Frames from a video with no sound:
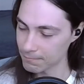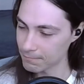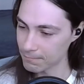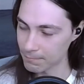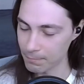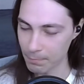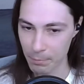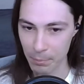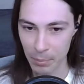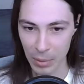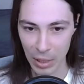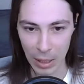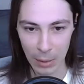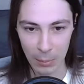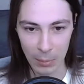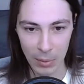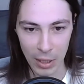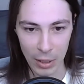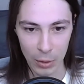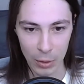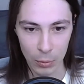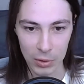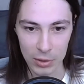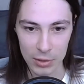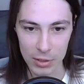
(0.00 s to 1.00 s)
ping me
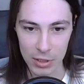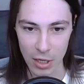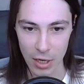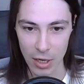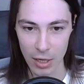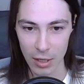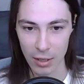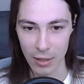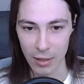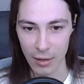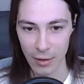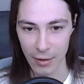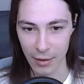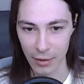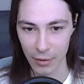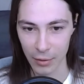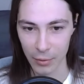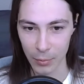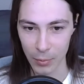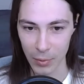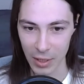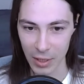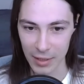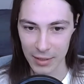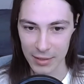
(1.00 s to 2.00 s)
and we'll talk.
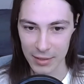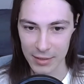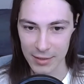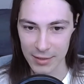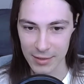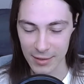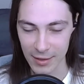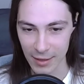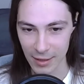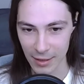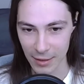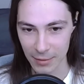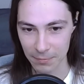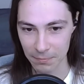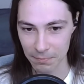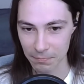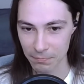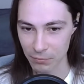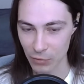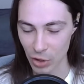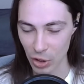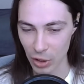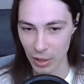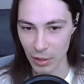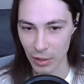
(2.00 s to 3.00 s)
Otherwise,
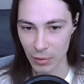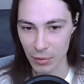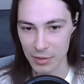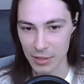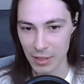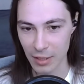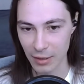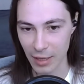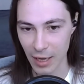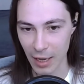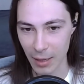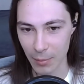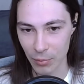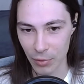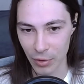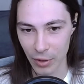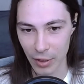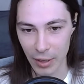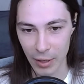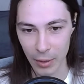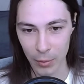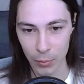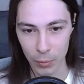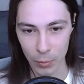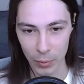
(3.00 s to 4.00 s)
you can use the
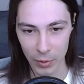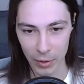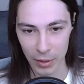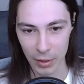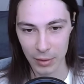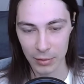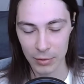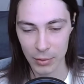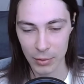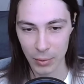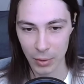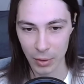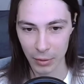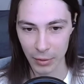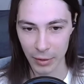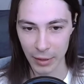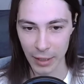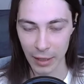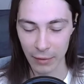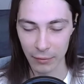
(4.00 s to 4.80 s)
library and we do all the heavy